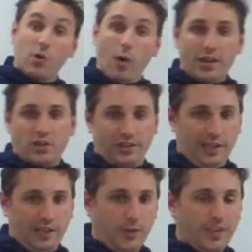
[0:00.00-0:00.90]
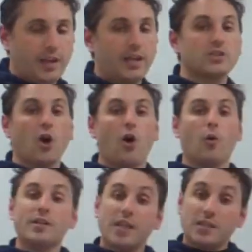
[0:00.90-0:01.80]
equation linked with it. It's
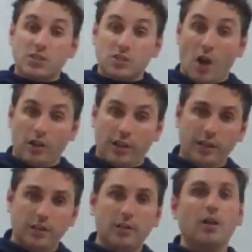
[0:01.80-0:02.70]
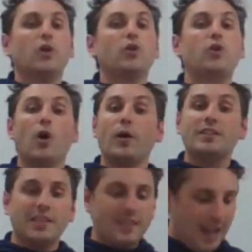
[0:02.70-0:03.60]
always a solid
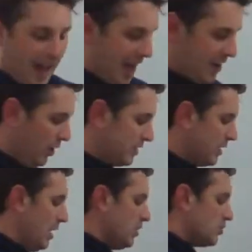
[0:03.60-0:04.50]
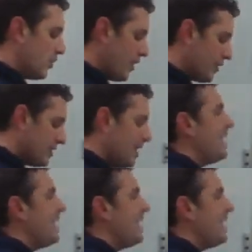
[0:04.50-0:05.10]
going to the ions. So there is a